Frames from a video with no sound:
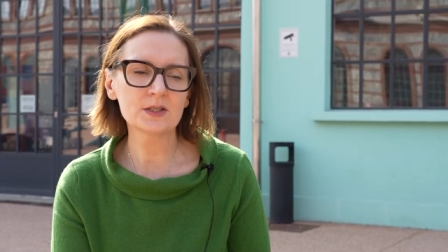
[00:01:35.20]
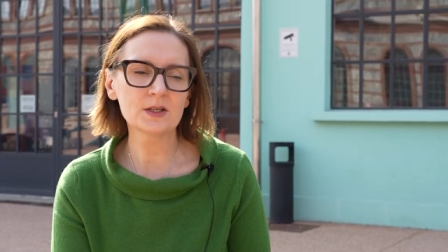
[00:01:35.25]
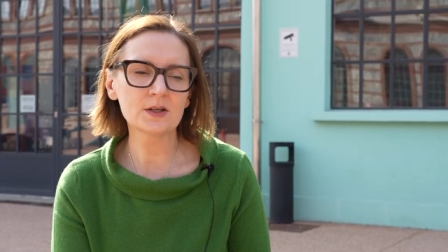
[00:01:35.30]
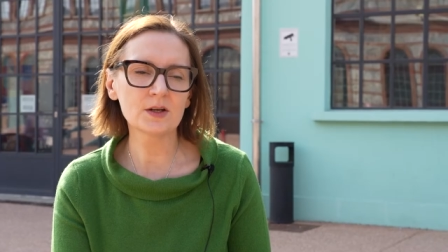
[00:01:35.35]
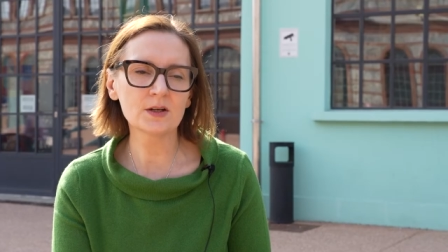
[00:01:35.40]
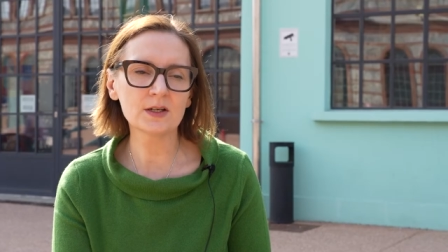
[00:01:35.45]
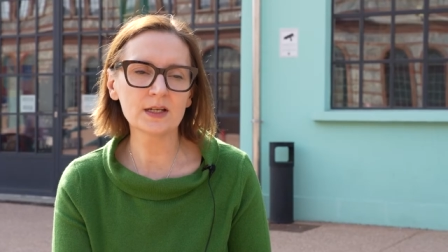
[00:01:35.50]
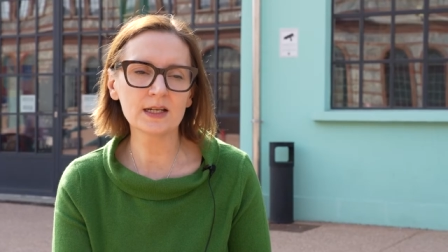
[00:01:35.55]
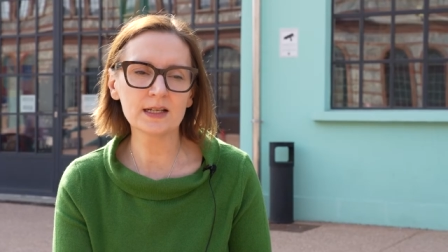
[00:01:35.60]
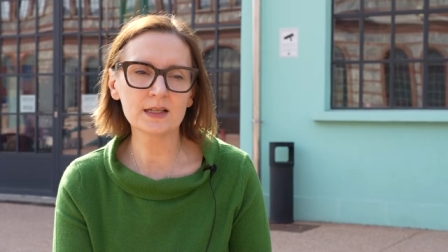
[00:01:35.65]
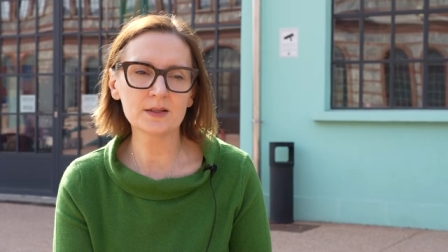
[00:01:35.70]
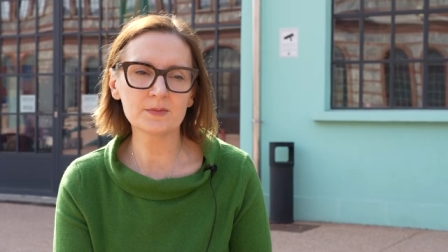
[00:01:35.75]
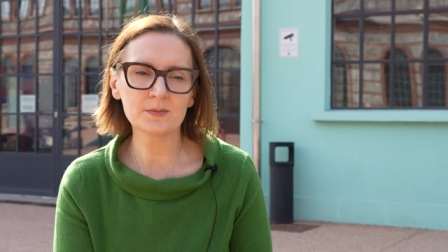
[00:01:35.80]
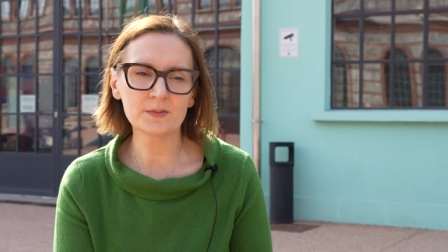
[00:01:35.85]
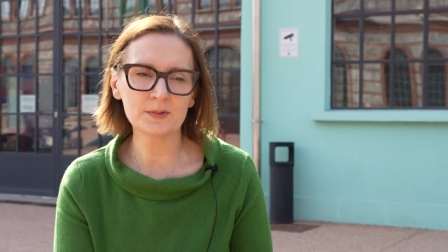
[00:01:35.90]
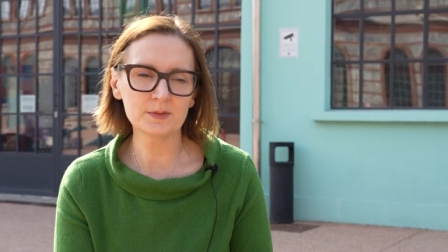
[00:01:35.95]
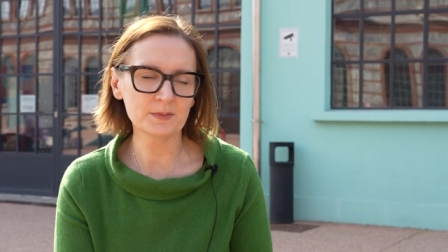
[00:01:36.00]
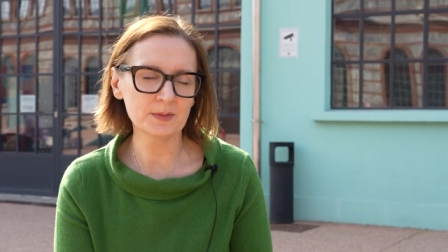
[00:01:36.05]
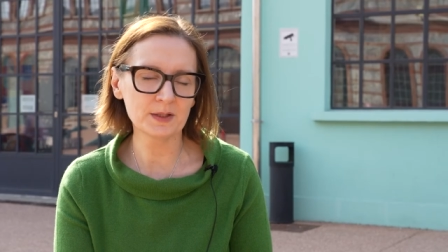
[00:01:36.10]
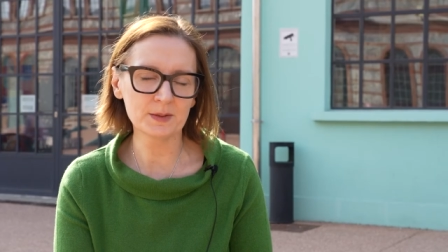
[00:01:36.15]
earn a
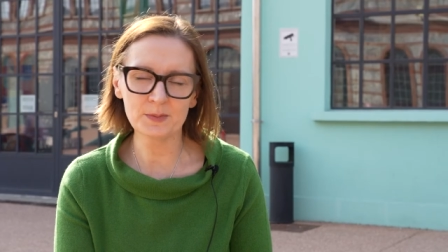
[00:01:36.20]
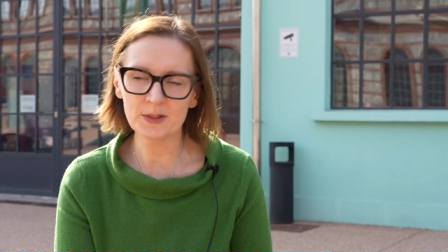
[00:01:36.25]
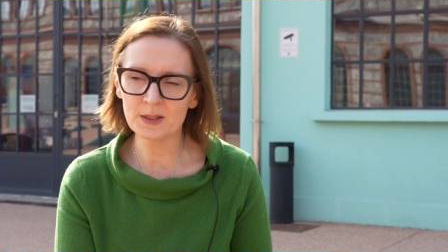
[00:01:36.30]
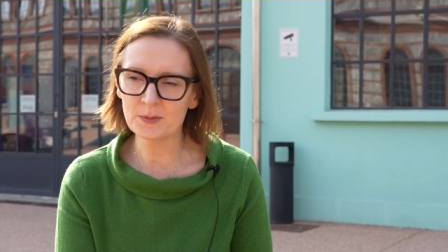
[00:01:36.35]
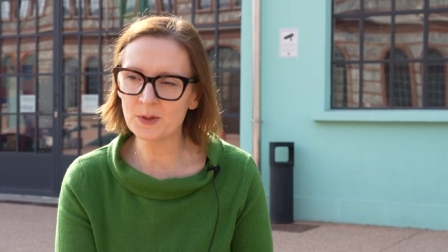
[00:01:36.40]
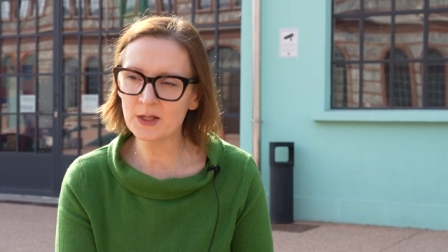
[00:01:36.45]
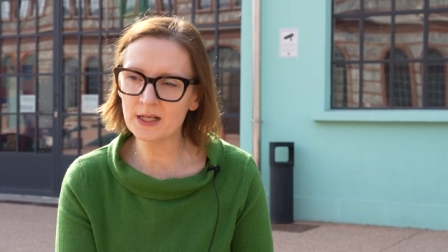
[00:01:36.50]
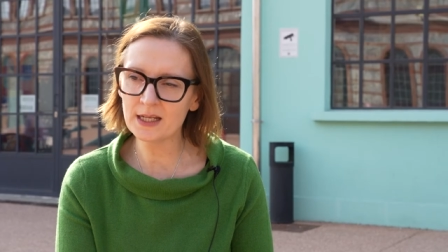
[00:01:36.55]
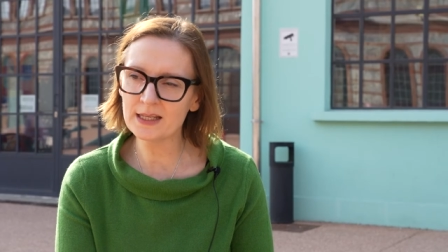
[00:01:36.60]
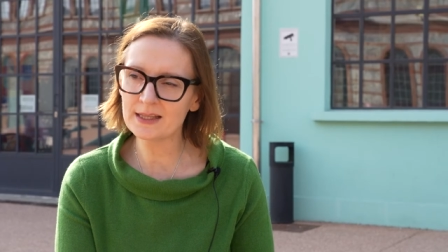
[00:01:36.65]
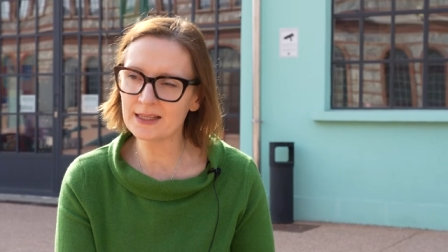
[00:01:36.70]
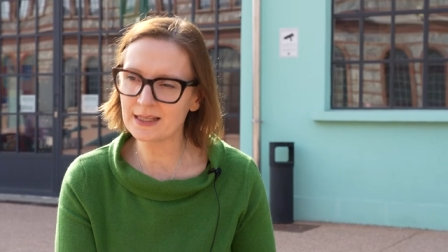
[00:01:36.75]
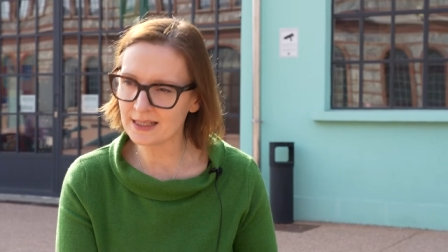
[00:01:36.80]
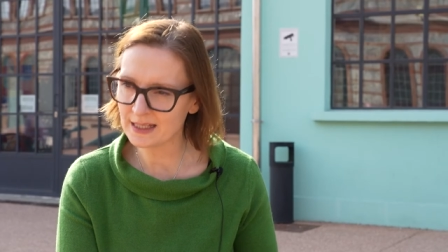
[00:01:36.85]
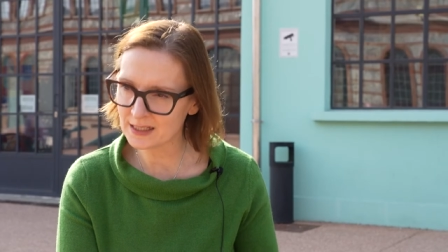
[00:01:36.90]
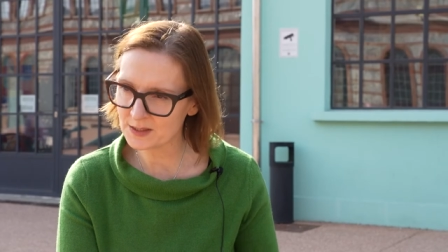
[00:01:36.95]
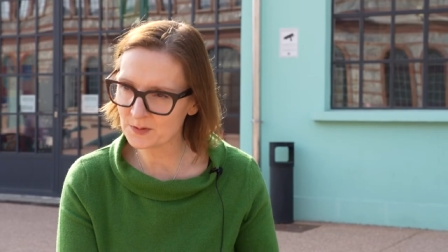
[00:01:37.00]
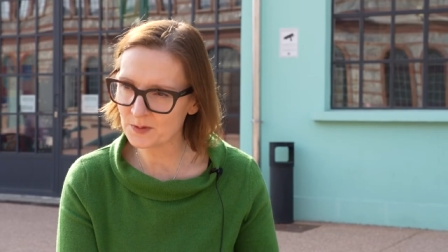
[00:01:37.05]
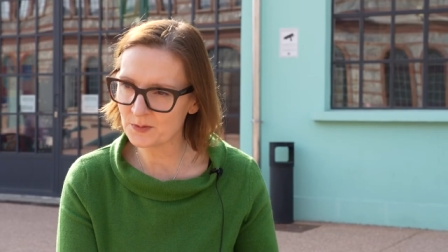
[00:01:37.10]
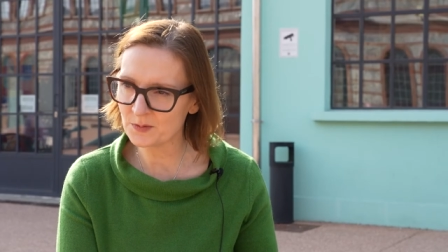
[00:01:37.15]
bit of money, then
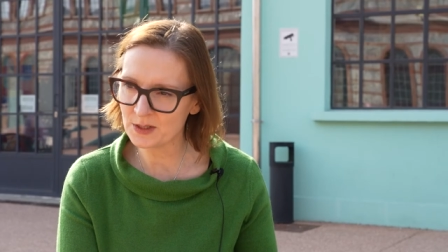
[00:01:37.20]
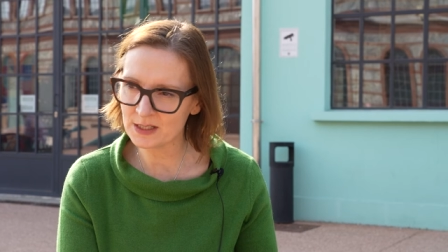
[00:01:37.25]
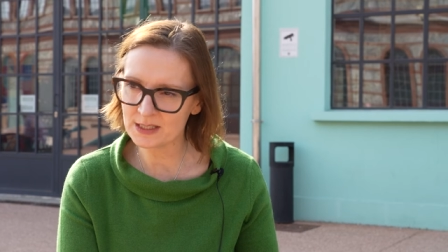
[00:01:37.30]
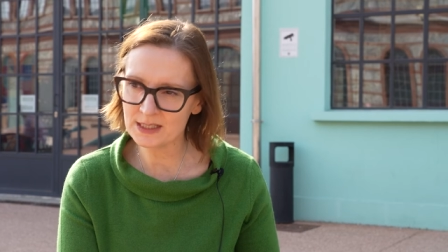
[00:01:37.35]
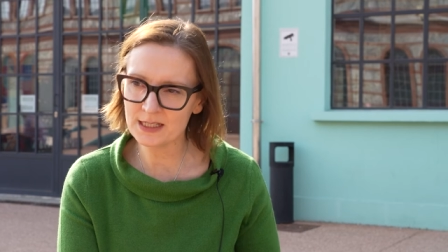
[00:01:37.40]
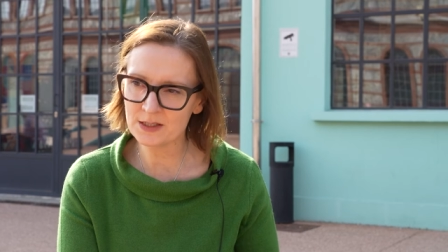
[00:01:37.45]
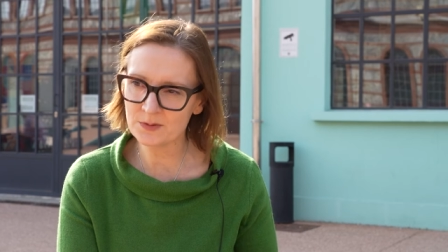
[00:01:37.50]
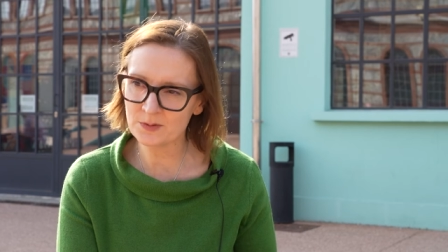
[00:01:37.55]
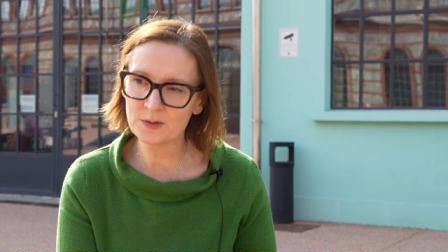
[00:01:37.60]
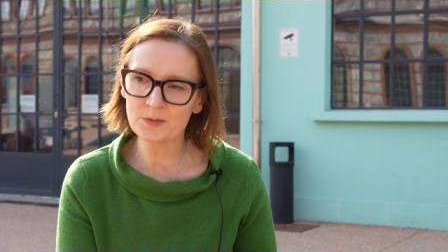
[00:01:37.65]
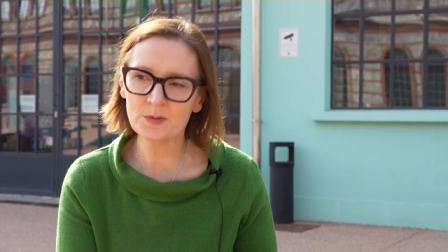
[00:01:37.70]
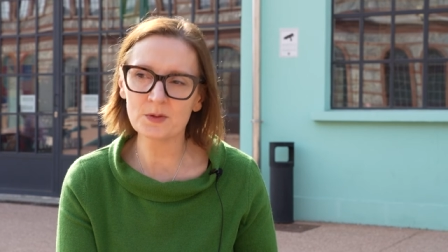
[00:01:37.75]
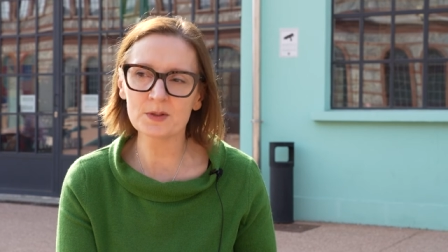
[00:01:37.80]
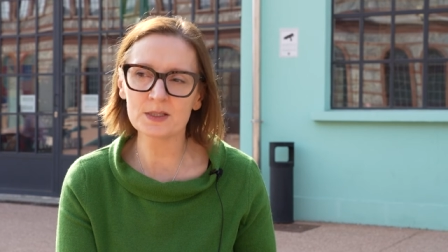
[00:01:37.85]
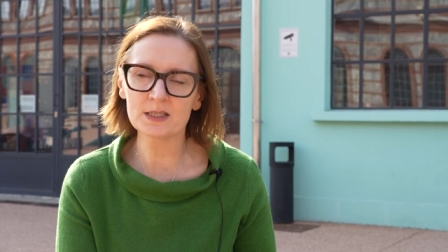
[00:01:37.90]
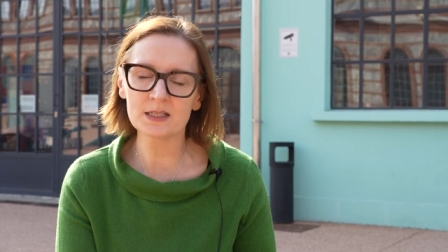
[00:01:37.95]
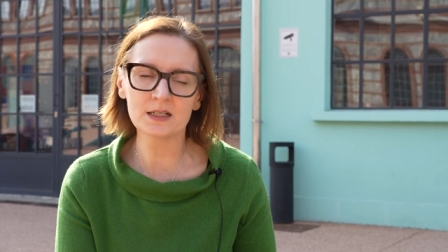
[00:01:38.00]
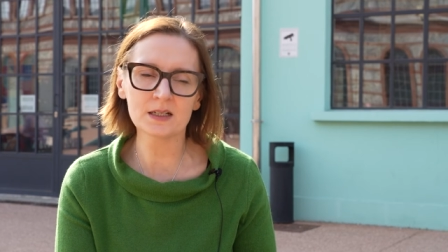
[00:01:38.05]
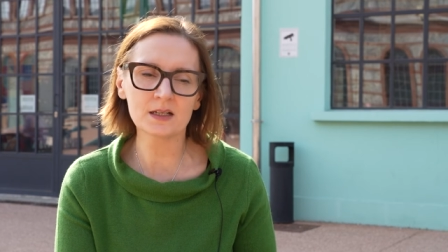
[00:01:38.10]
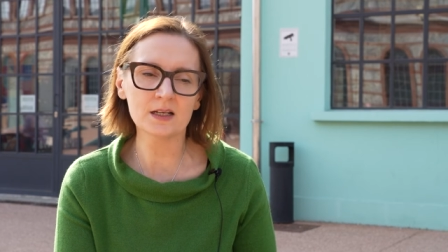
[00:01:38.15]
that's what we did when we were
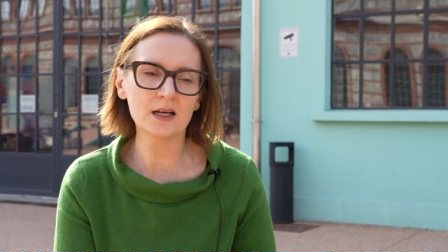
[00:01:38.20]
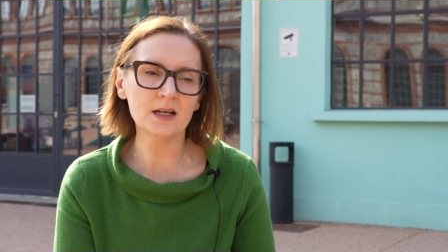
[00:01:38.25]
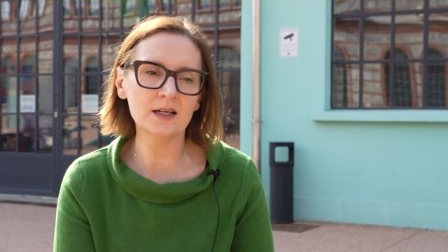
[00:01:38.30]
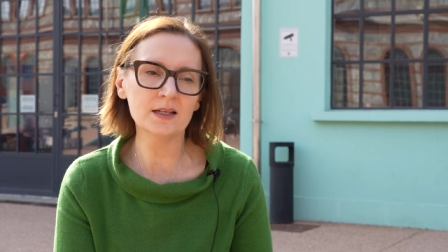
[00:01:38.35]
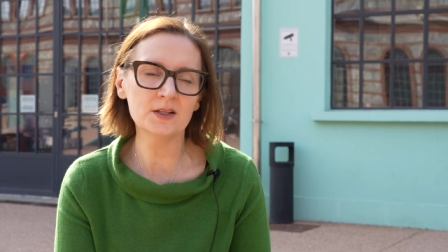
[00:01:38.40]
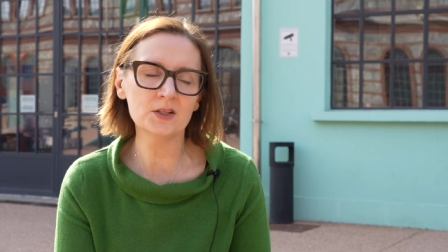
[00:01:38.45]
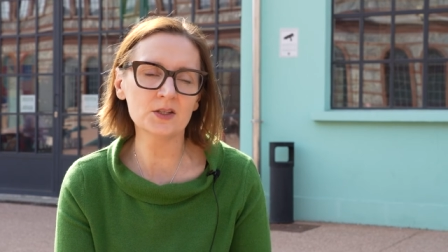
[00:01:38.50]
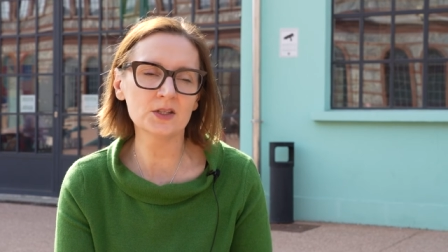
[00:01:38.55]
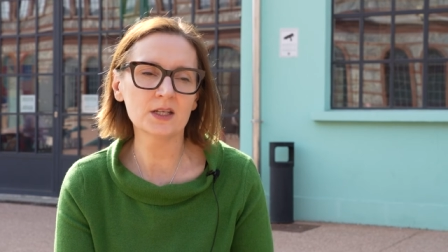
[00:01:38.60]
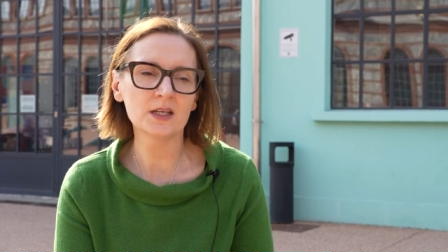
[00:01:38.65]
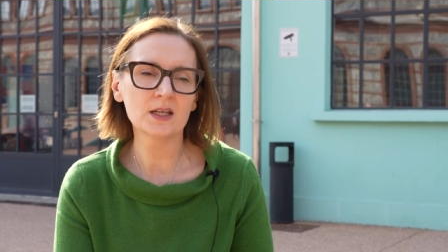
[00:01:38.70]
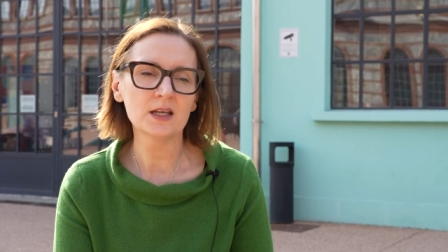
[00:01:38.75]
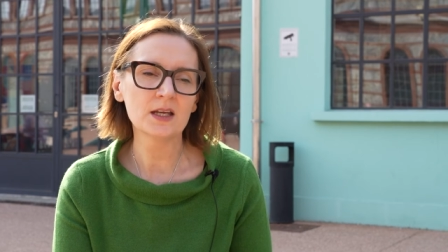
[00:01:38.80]
still in college.